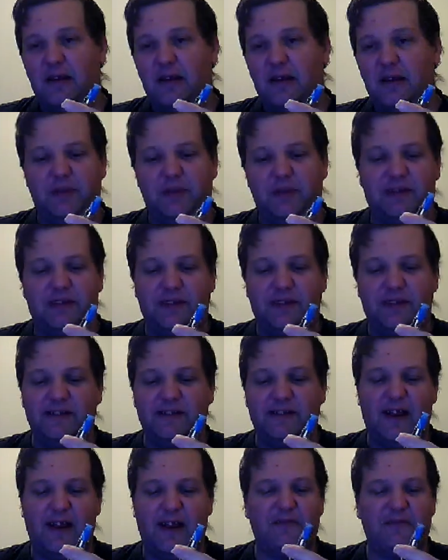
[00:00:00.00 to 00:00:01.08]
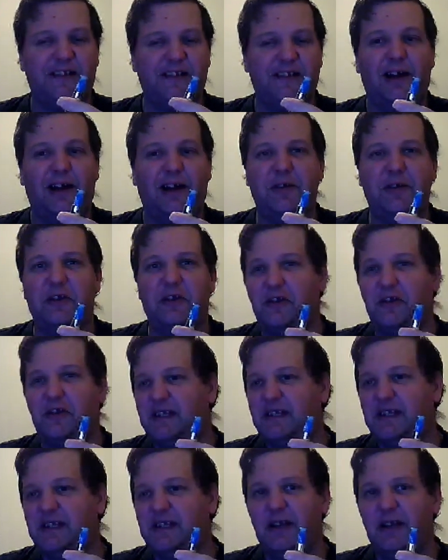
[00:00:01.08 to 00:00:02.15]
because every time you
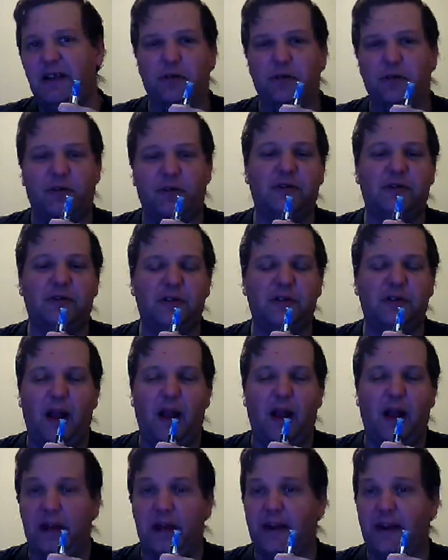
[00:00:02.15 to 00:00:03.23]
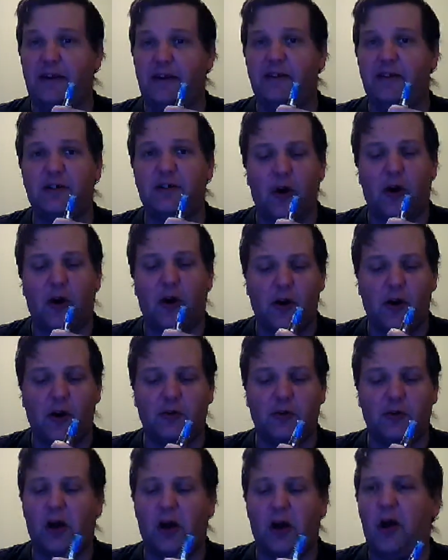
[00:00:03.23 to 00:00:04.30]
used it, it gurgled
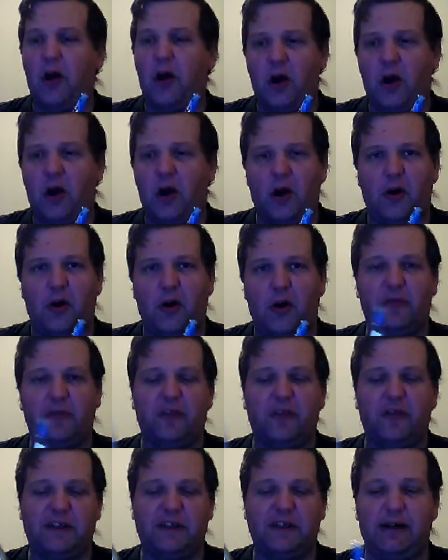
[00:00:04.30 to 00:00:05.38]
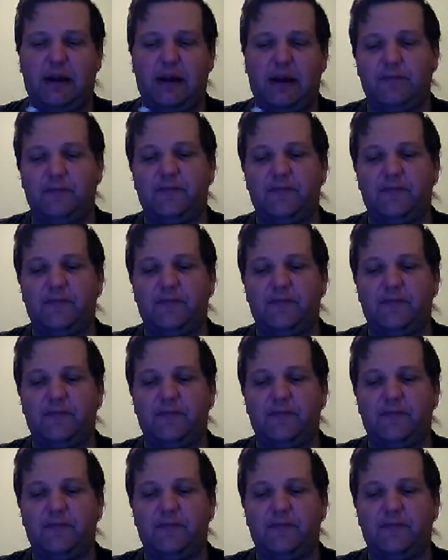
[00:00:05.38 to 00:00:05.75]
all the time.